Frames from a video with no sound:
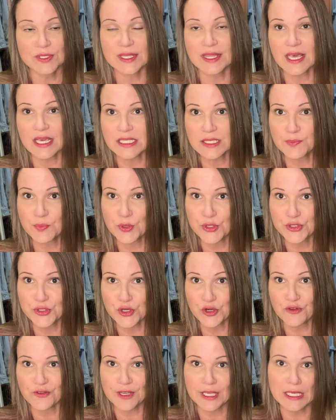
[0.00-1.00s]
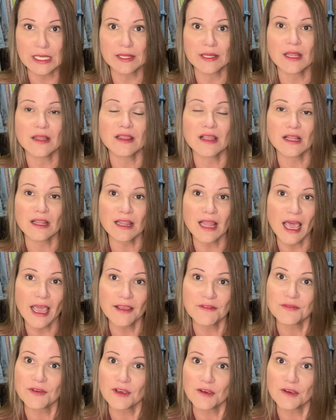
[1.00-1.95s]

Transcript: thus preserving the life